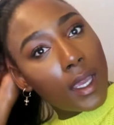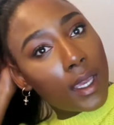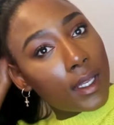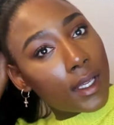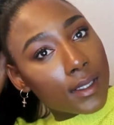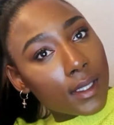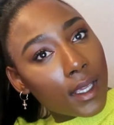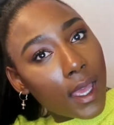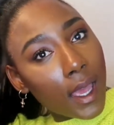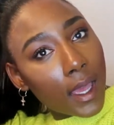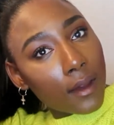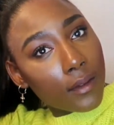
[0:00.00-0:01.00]
It doesn't
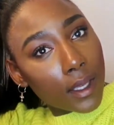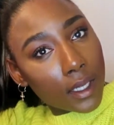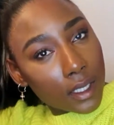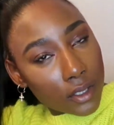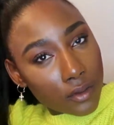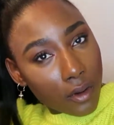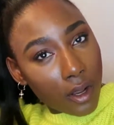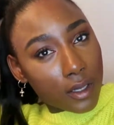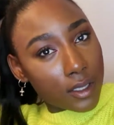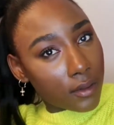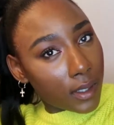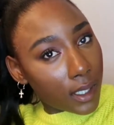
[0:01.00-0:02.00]
have like a
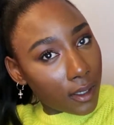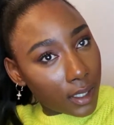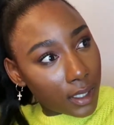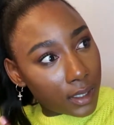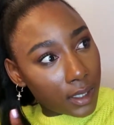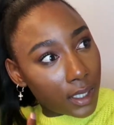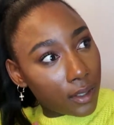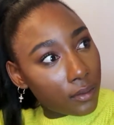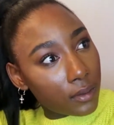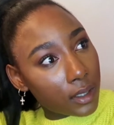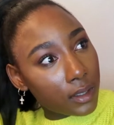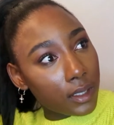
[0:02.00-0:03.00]
drawstring or anything. You
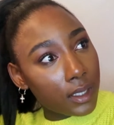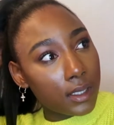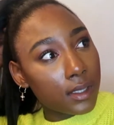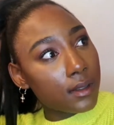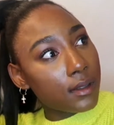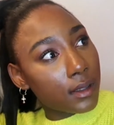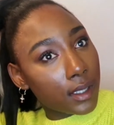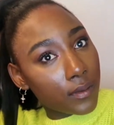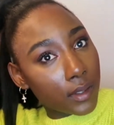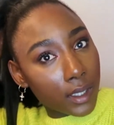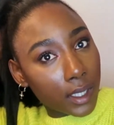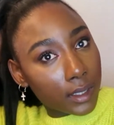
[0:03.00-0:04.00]
literally just leave
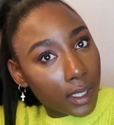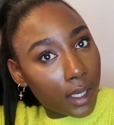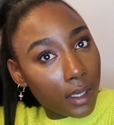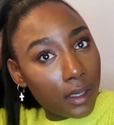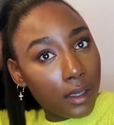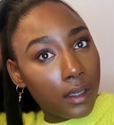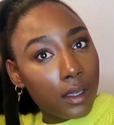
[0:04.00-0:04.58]
it like that.